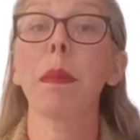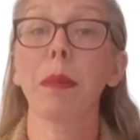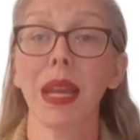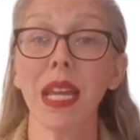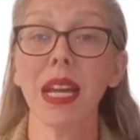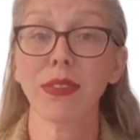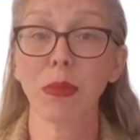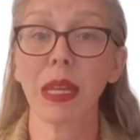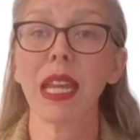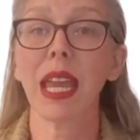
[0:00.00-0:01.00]
Many
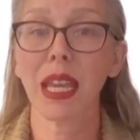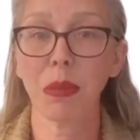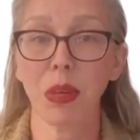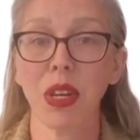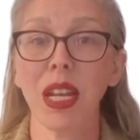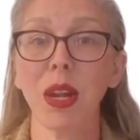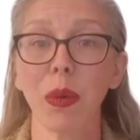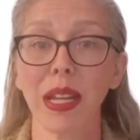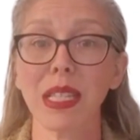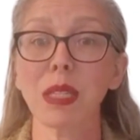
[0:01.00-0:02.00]
government and community
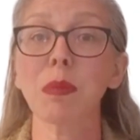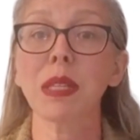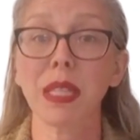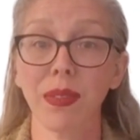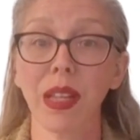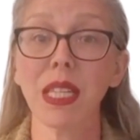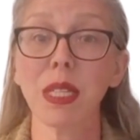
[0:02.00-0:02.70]
grants specifically